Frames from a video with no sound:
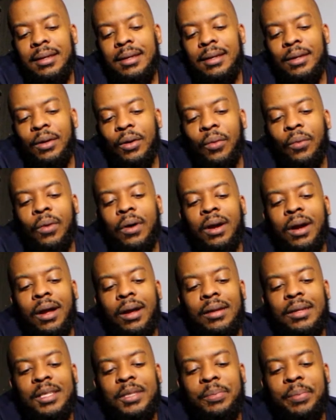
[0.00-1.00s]
You don't want
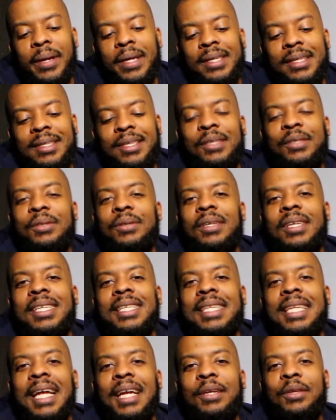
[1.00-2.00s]
all this space. There's,
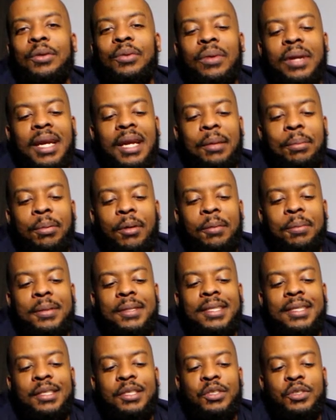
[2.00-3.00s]
it's not doing any
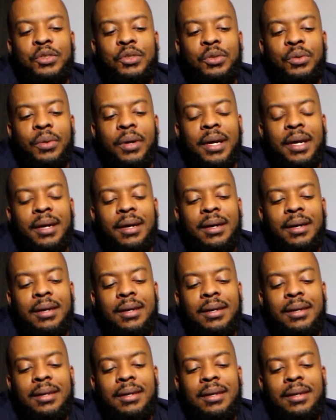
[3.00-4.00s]
purpose in this shoe right here.
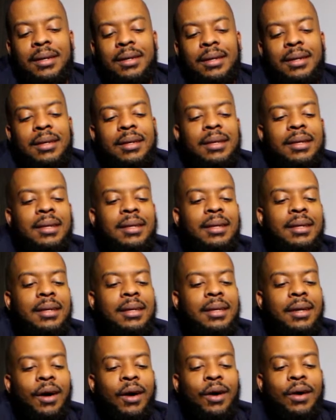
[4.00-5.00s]

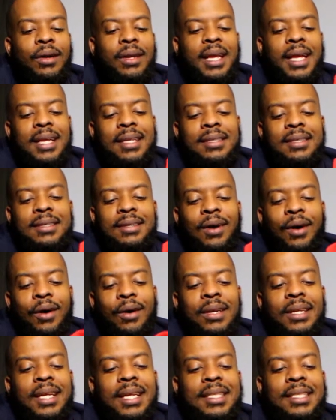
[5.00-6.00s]
All that's,
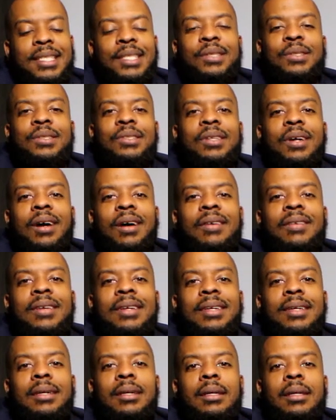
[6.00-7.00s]
all that's still soft.
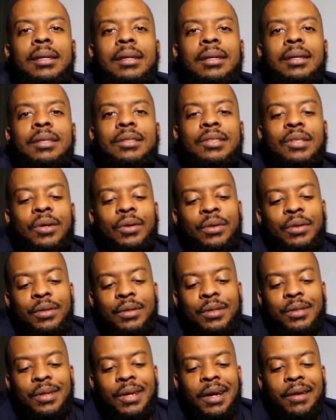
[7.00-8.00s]
So
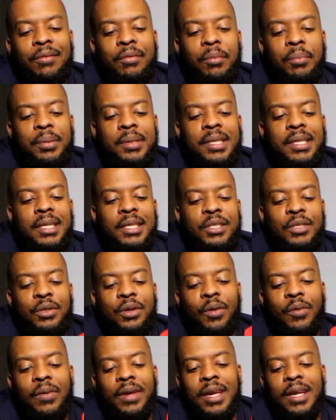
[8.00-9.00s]
you have the
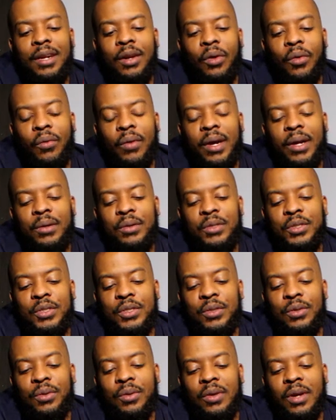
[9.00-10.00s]
potential of getting a wrinkled
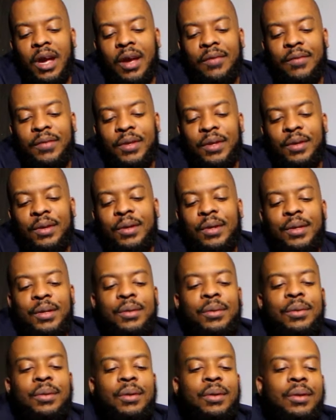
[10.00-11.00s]
shoe or having your
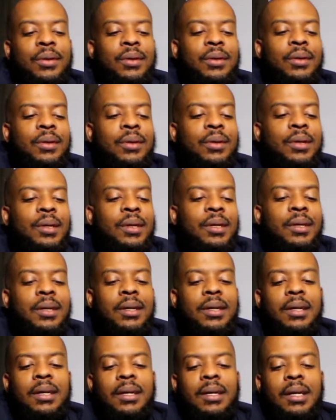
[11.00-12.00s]
glue
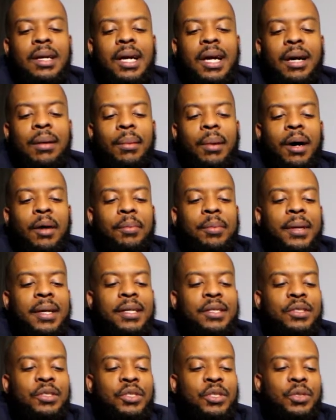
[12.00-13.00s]
come off
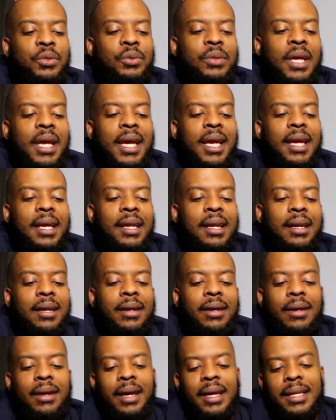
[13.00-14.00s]
because the shoe's hanging in
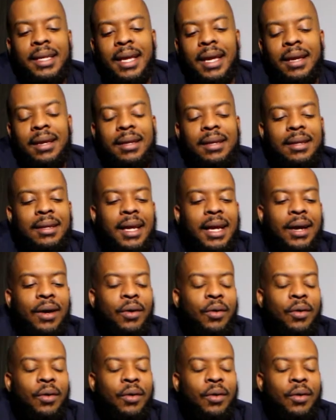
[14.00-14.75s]
there like that, like an